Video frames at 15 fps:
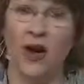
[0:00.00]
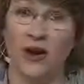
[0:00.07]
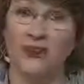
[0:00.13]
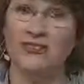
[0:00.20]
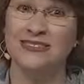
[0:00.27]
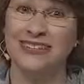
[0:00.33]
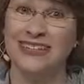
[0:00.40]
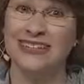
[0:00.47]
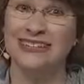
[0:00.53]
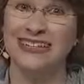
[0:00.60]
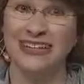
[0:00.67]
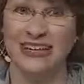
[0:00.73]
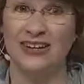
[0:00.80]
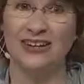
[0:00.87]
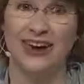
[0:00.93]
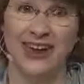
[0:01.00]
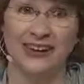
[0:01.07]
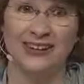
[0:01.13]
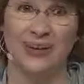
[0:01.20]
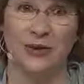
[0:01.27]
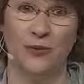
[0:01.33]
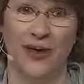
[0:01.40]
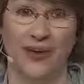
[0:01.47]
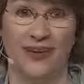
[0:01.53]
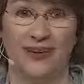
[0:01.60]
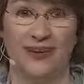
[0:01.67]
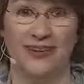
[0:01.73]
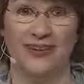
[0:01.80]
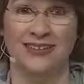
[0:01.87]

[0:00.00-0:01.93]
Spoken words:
are cities that interact that way.